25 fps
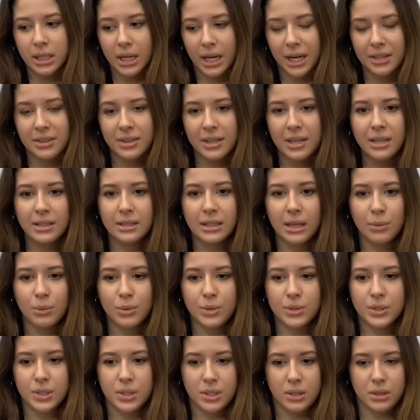I think that
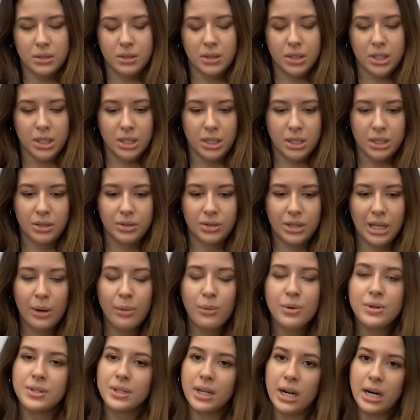was
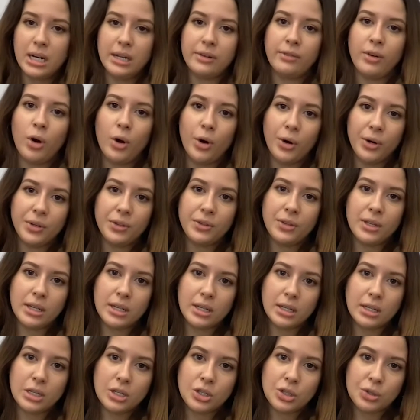kind of a hard thing
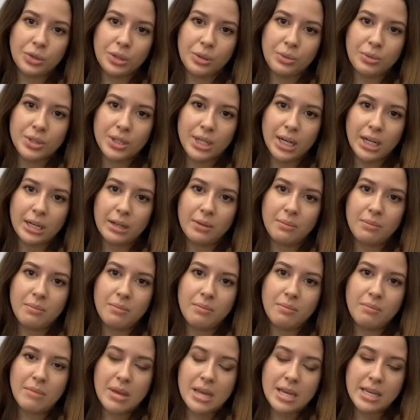initially, was kind
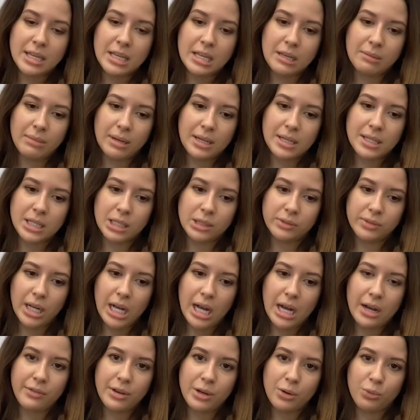of making myself
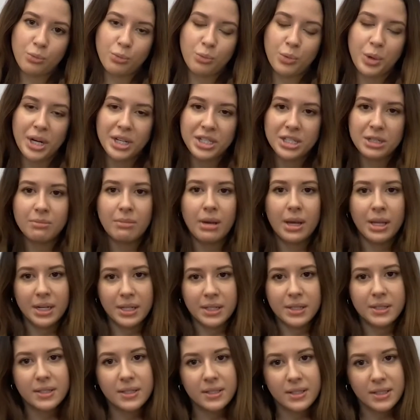have a
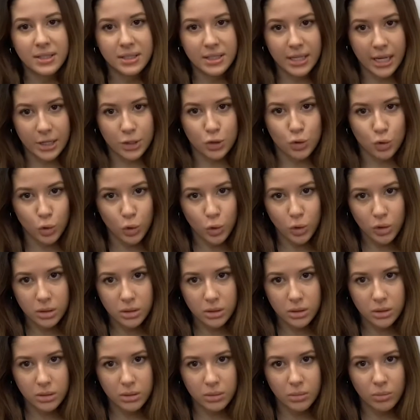regimented
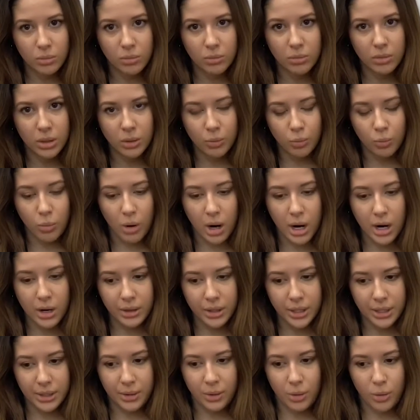schedule
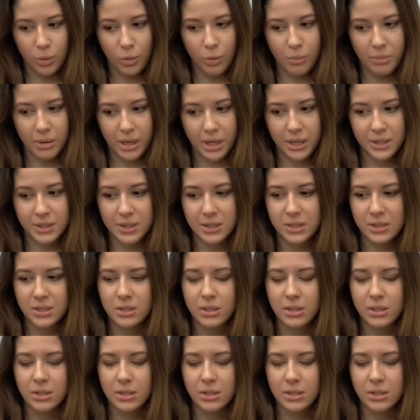while at home because it